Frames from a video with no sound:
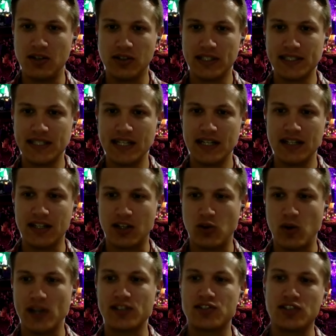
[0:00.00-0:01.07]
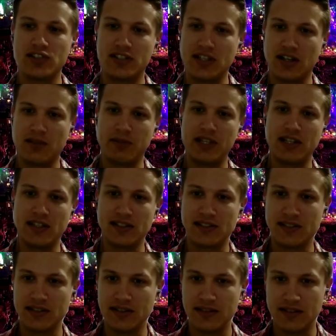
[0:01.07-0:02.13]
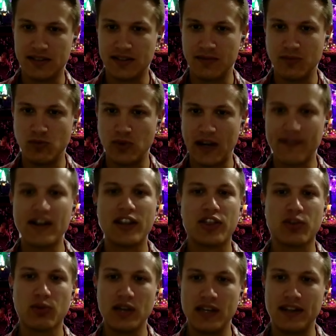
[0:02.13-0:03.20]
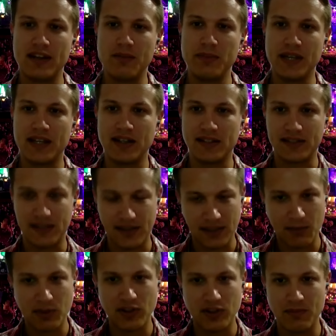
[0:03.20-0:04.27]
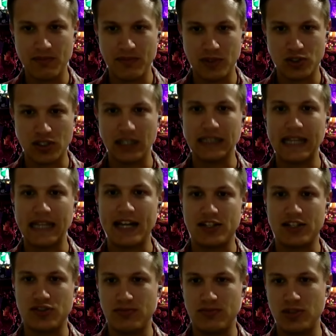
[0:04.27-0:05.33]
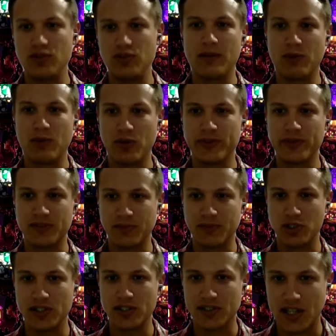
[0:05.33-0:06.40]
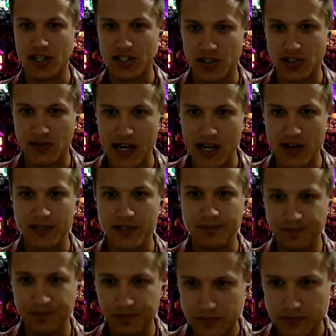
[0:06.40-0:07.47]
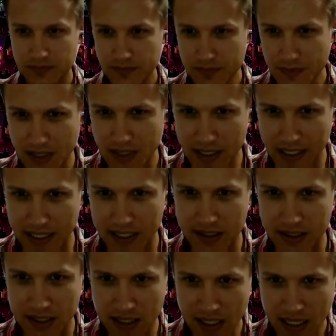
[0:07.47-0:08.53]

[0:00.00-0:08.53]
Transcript: know, let's get into the questions here because some I've got three of them because some of them there's a lot to them or there's some good discussion around it. And